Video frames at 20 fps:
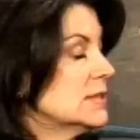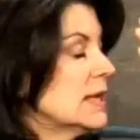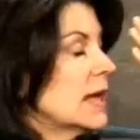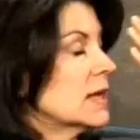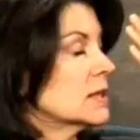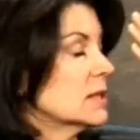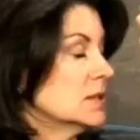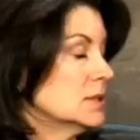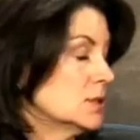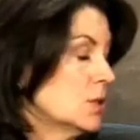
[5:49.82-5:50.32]

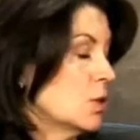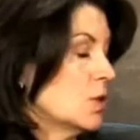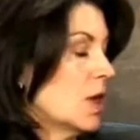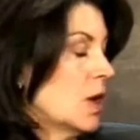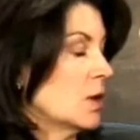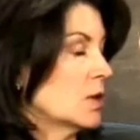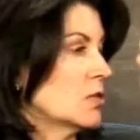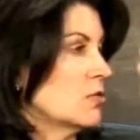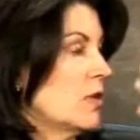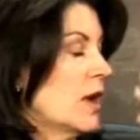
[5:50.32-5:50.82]
Exactly, so
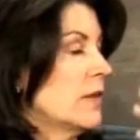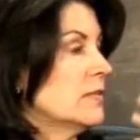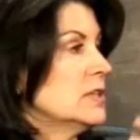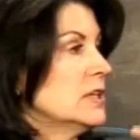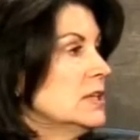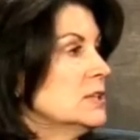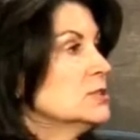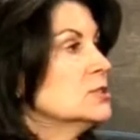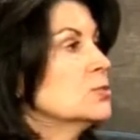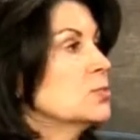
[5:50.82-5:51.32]
that
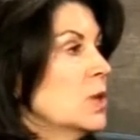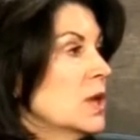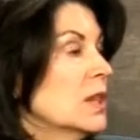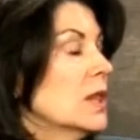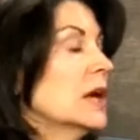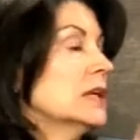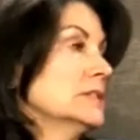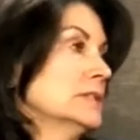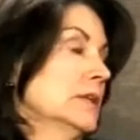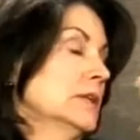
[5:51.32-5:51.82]
gravity is with
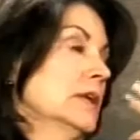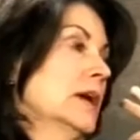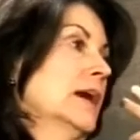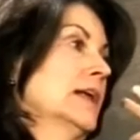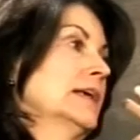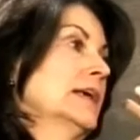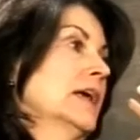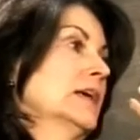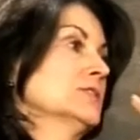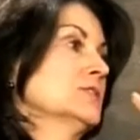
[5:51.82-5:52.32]
us and
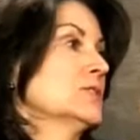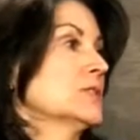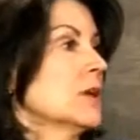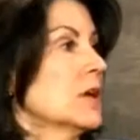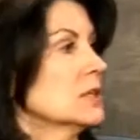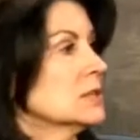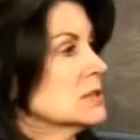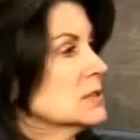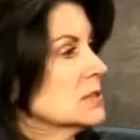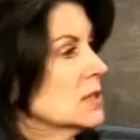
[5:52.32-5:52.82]
not against
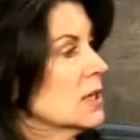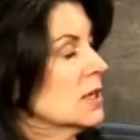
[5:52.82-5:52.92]
us.